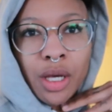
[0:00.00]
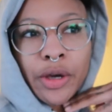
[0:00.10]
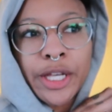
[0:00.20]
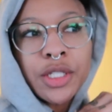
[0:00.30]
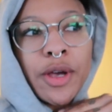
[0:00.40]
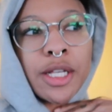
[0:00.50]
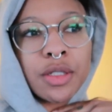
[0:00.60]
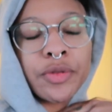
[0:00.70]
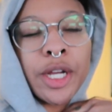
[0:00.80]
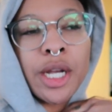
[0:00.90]
Okay, so as
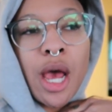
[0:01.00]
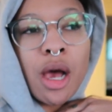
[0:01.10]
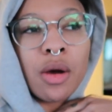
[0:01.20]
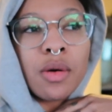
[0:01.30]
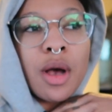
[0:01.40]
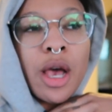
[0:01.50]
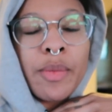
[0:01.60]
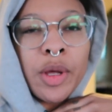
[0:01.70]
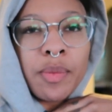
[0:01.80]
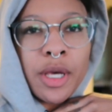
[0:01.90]
of right now,
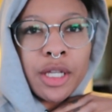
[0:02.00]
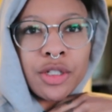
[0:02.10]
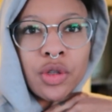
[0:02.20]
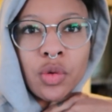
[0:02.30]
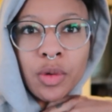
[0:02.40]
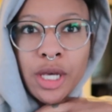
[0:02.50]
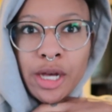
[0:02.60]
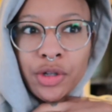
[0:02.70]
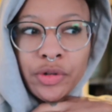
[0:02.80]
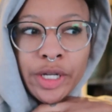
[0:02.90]
I'm on page
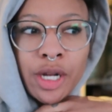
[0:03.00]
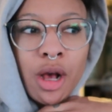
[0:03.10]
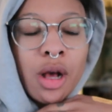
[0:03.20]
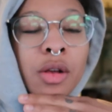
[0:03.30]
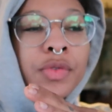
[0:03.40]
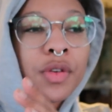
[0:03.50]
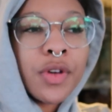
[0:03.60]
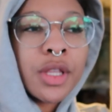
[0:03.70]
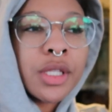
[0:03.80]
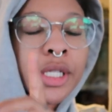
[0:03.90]
300 of the
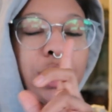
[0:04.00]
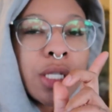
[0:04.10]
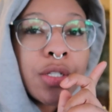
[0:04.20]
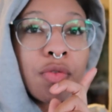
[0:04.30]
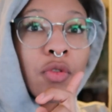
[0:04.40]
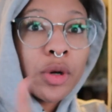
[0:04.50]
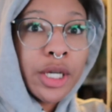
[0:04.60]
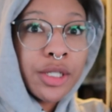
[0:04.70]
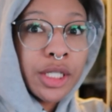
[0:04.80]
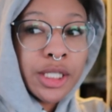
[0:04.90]
Faithless. There's
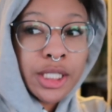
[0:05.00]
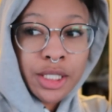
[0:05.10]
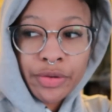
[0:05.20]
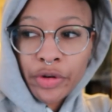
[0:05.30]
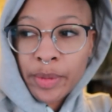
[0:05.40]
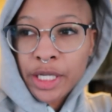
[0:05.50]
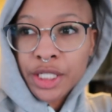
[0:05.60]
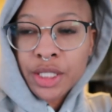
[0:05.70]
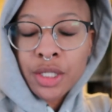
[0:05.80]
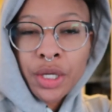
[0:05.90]
464
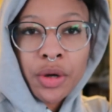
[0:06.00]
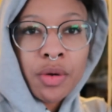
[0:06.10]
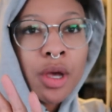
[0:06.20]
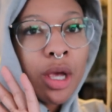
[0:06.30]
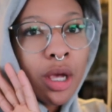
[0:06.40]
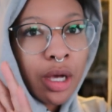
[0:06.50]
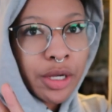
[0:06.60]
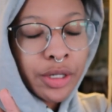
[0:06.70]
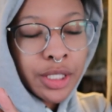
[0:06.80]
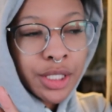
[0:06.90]
pages, so
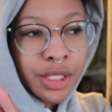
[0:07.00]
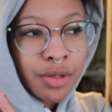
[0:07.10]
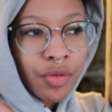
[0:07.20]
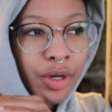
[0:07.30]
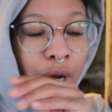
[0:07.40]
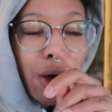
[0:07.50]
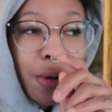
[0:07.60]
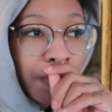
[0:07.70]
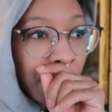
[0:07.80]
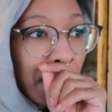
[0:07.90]
164 to
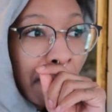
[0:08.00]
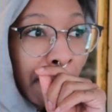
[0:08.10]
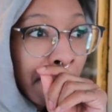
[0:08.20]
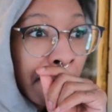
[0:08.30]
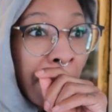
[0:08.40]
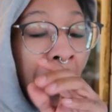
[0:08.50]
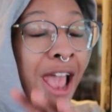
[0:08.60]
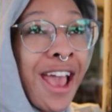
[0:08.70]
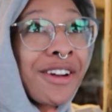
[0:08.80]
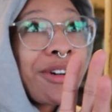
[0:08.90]
go.
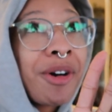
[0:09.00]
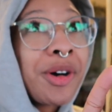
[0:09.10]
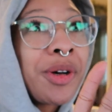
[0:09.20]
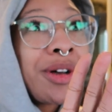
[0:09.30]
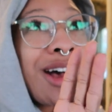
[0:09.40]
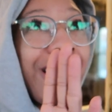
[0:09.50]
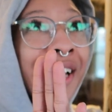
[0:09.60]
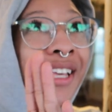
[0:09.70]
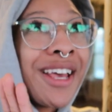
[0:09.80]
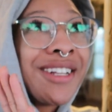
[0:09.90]
And all
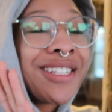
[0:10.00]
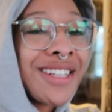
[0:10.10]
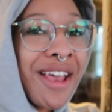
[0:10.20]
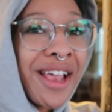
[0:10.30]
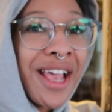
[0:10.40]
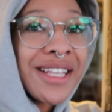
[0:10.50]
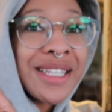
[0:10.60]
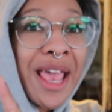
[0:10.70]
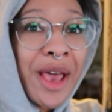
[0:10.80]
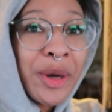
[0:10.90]
I can say is
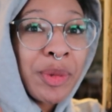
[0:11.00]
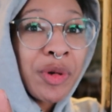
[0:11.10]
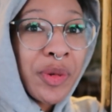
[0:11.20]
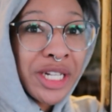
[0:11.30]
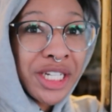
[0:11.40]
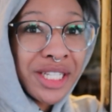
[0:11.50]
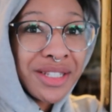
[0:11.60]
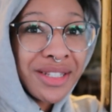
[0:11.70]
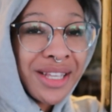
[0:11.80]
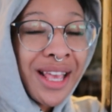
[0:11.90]
cannibal
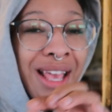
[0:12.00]
witches.